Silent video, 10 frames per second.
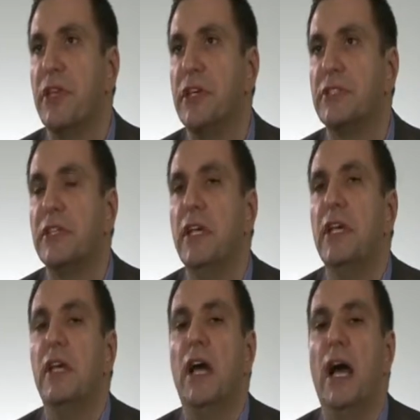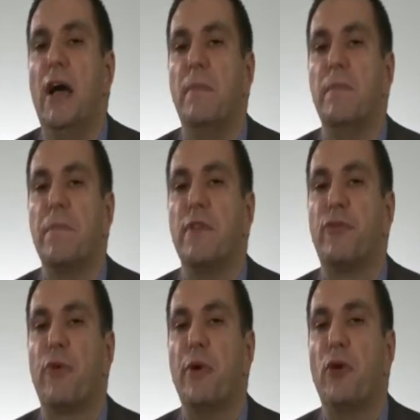of years.
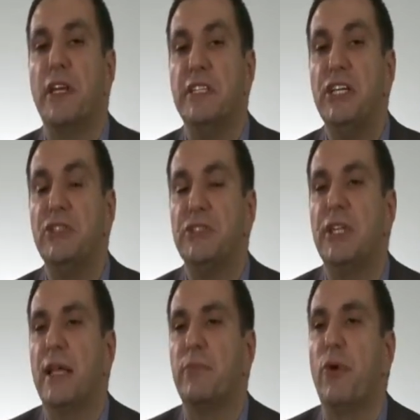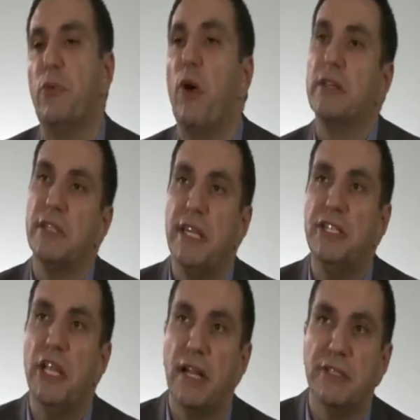From an organizational standpoint, one key
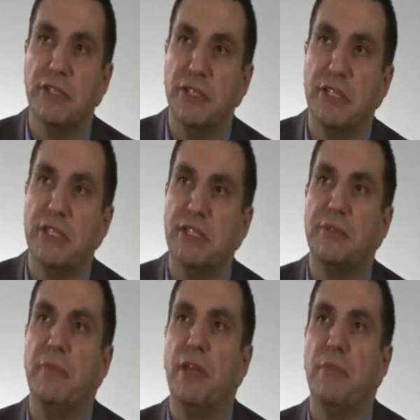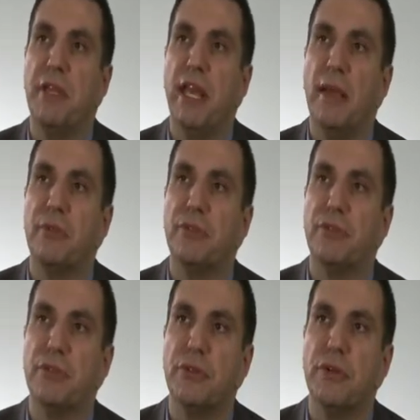challenge is being able
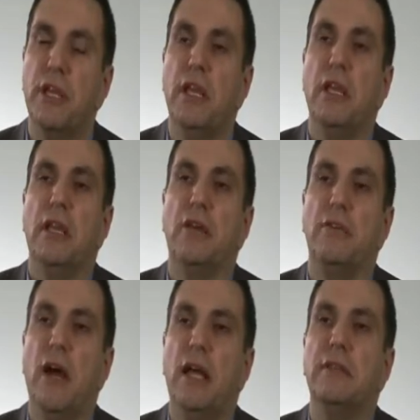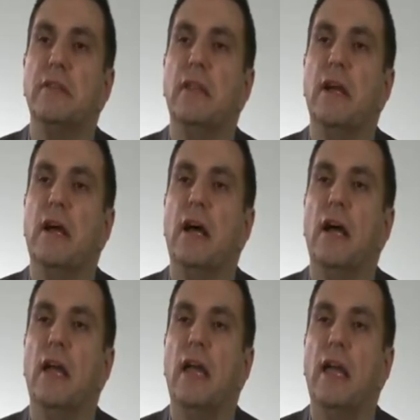to run
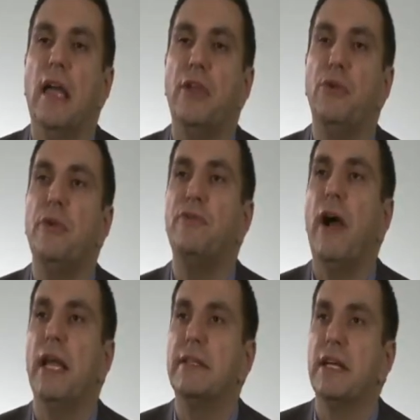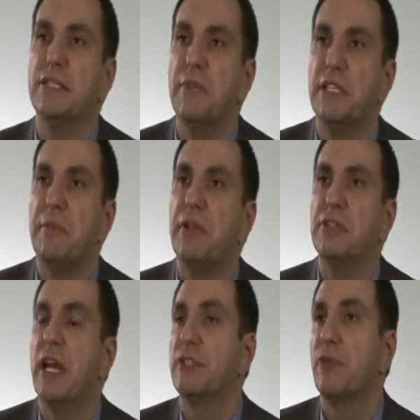a unified customer experience
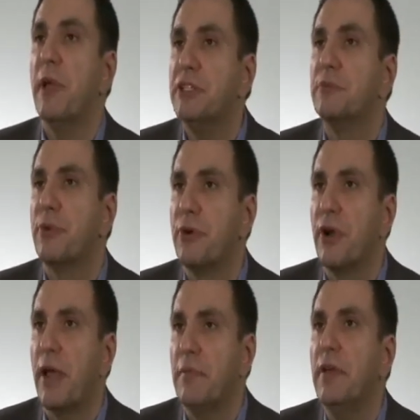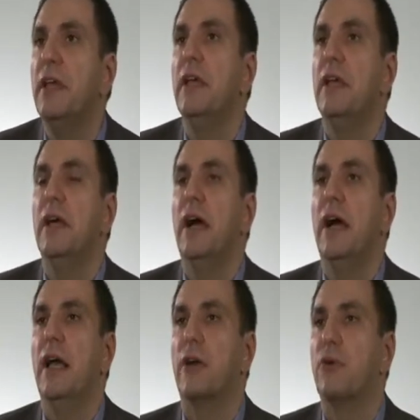transformation program
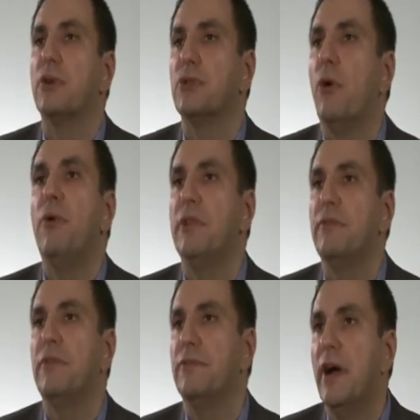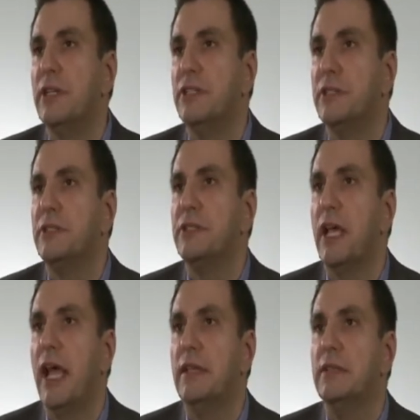across all different functions
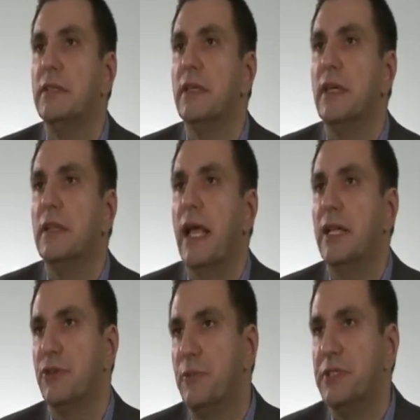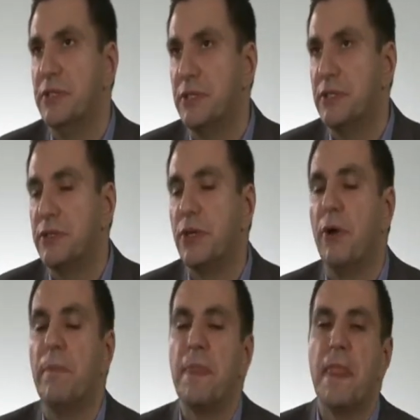and lines of businesses.
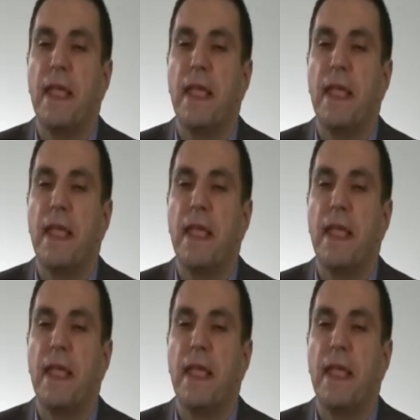So